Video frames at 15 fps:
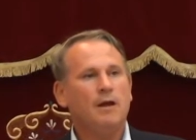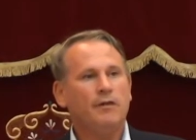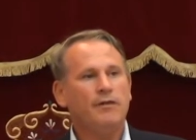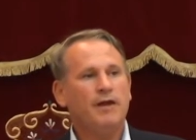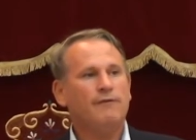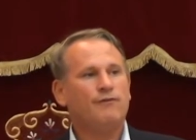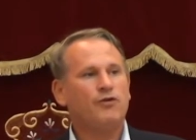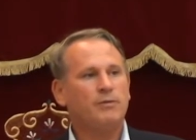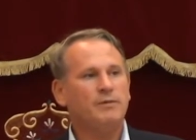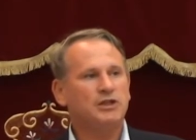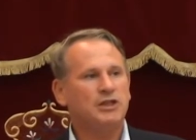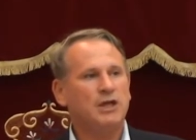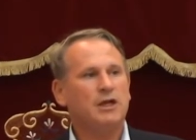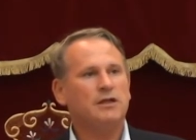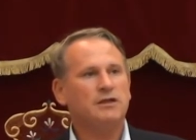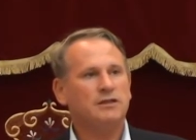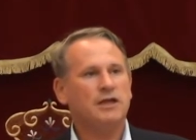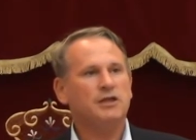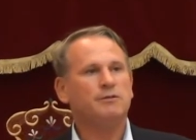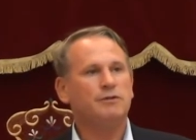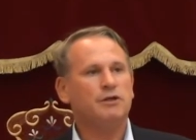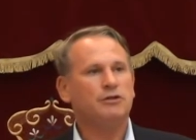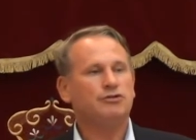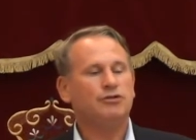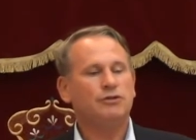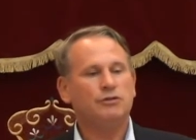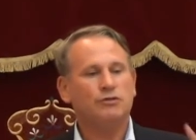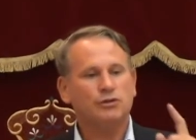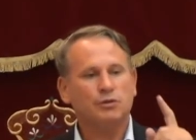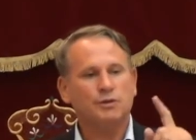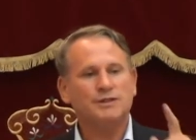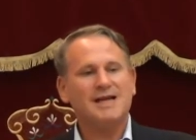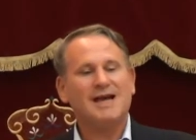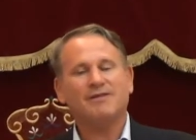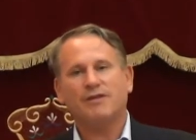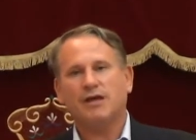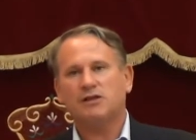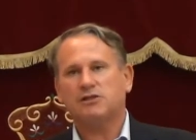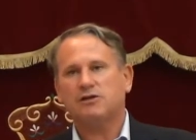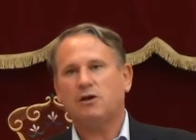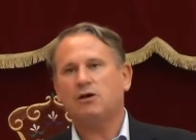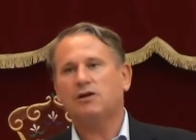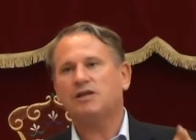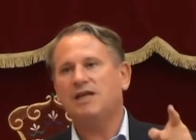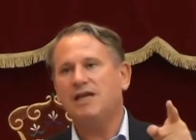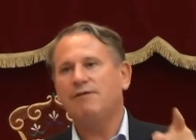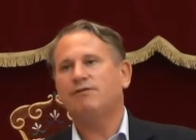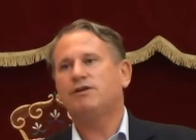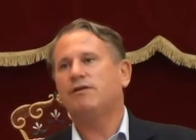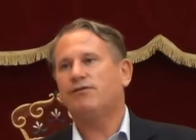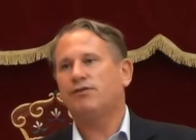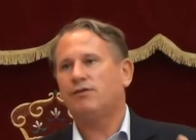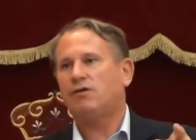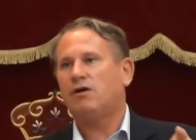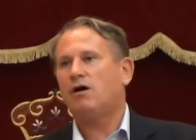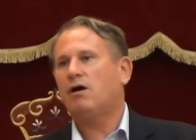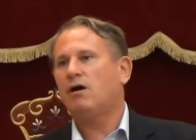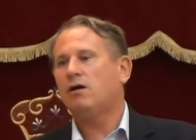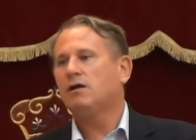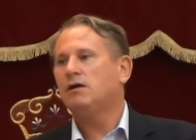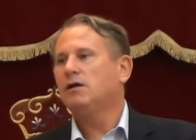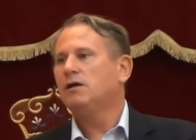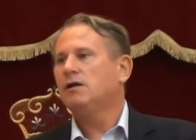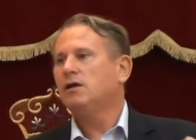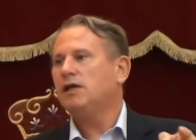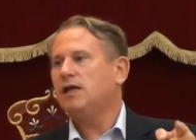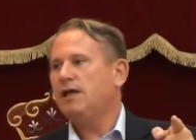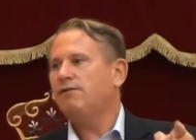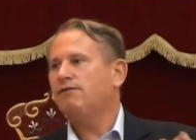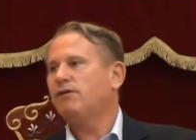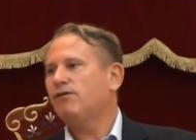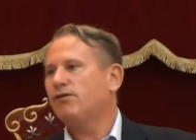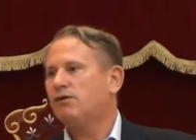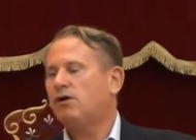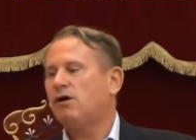And therefore I'm entitled under military law to attack that target, even if there